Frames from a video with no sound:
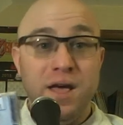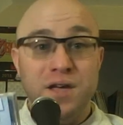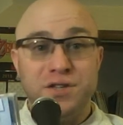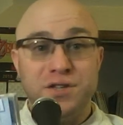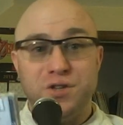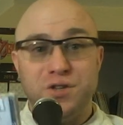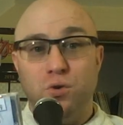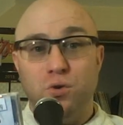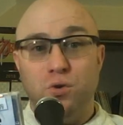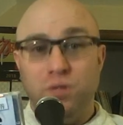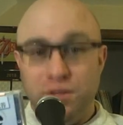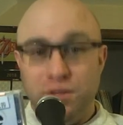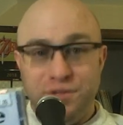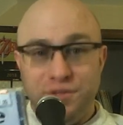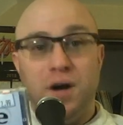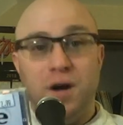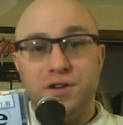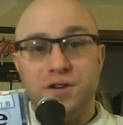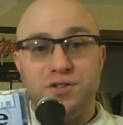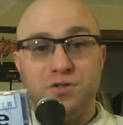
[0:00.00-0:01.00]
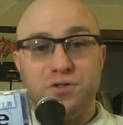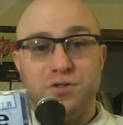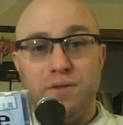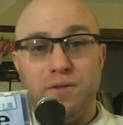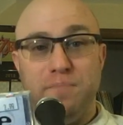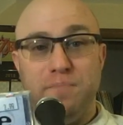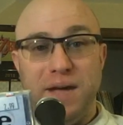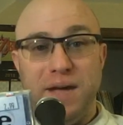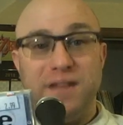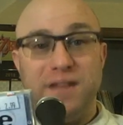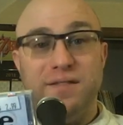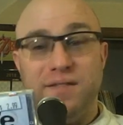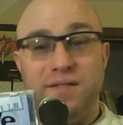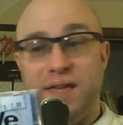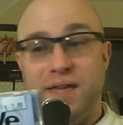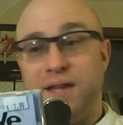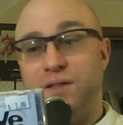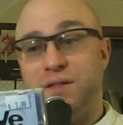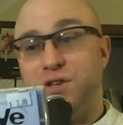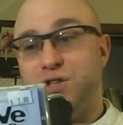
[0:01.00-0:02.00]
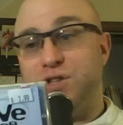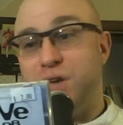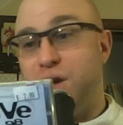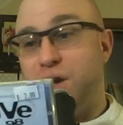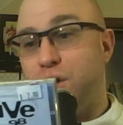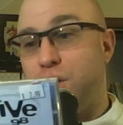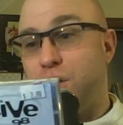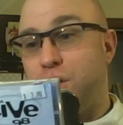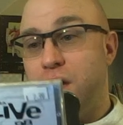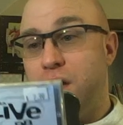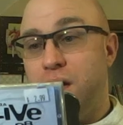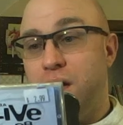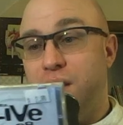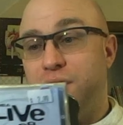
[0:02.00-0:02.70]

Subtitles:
So dunks are a big thing this year.